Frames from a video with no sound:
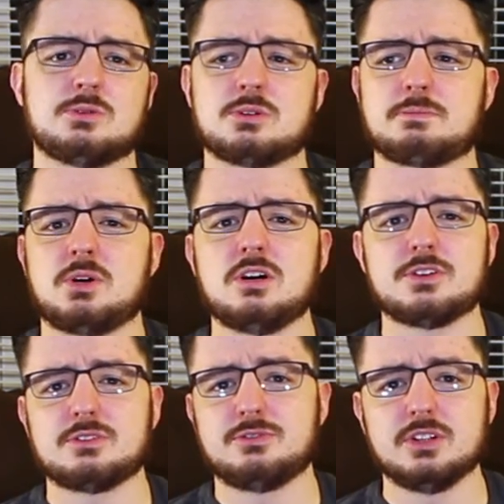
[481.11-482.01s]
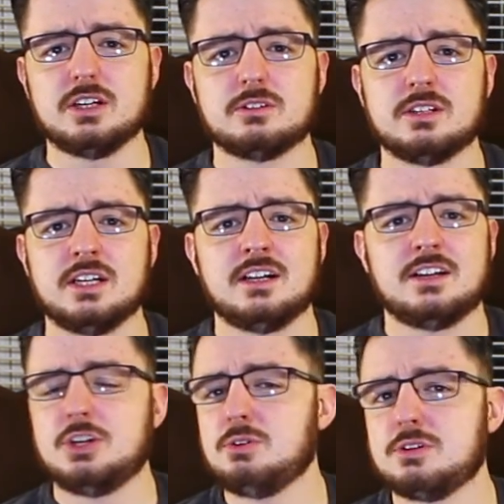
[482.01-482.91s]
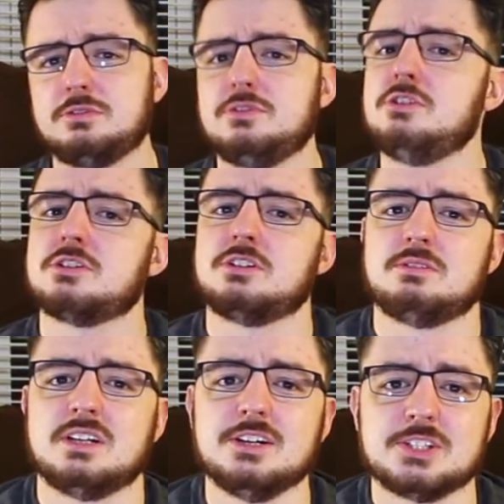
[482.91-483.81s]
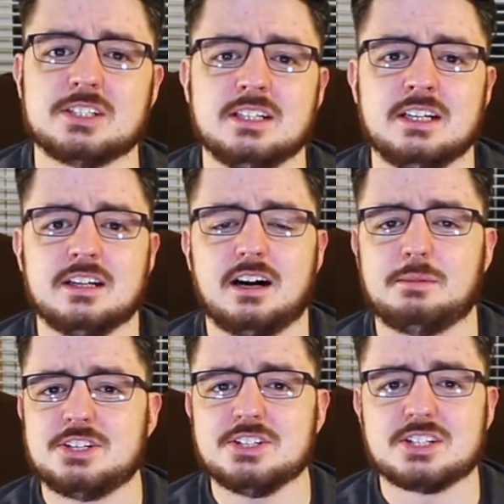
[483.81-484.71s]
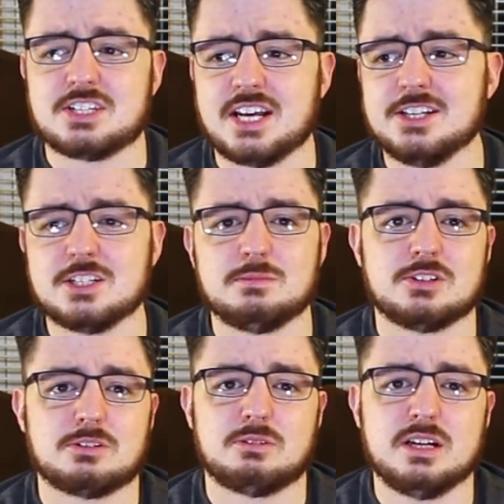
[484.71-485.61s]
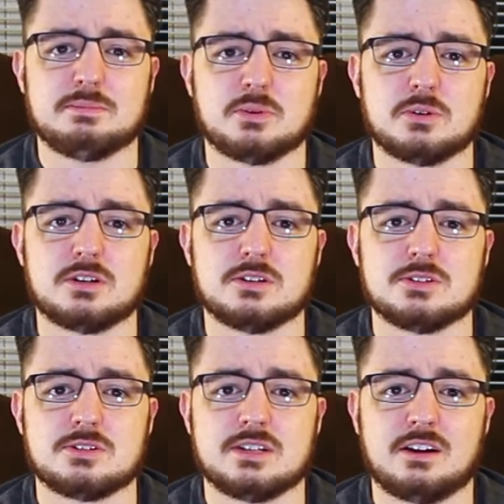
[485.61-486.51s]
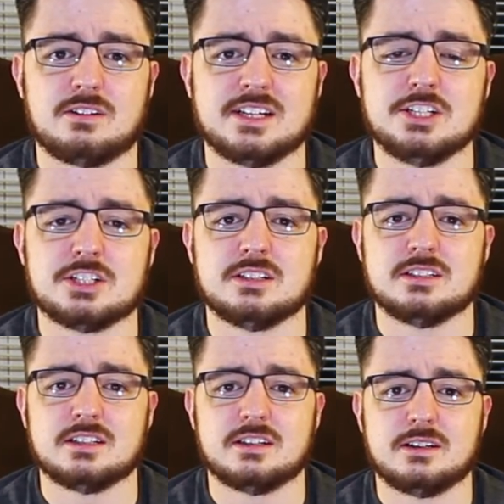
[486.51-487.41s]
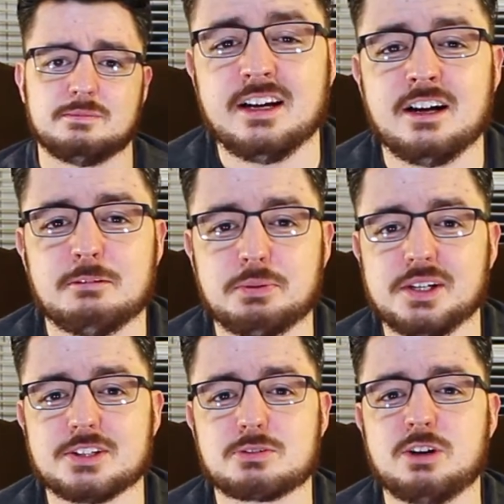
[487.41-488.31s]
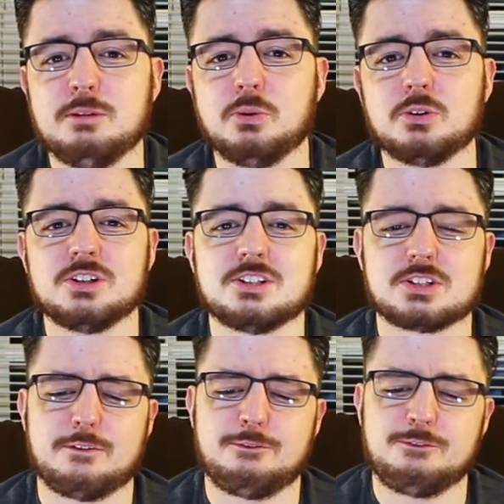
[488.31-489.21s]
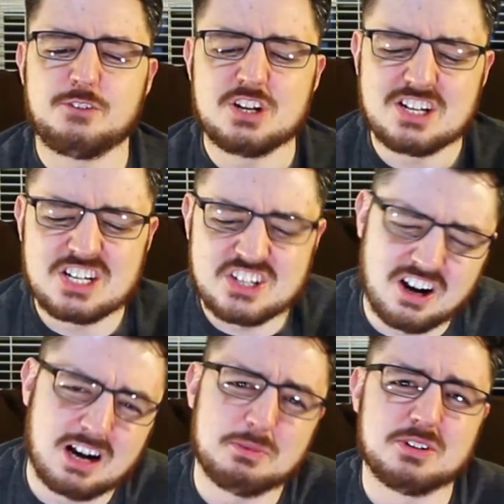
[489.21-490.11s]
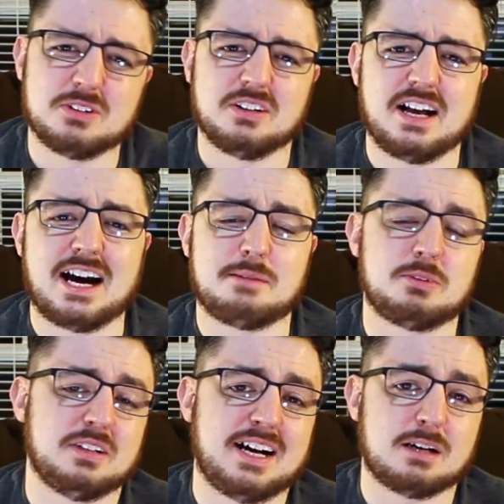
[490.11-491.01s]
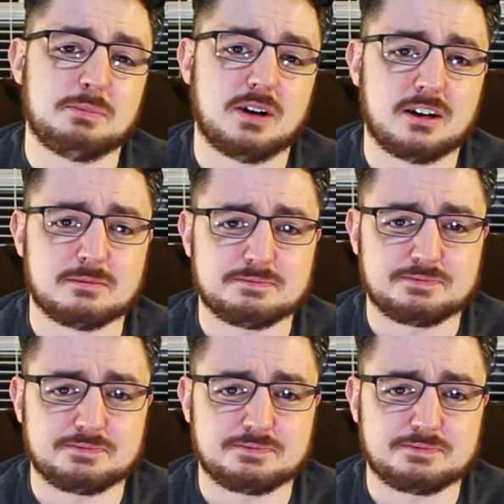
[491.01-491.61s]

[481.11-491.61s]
It was a perfect flow. No confusion, no nothing. And it's just a testament to Ray Porter's narration. Plus, Ray Porter does a phenomenal Admiral Akbar.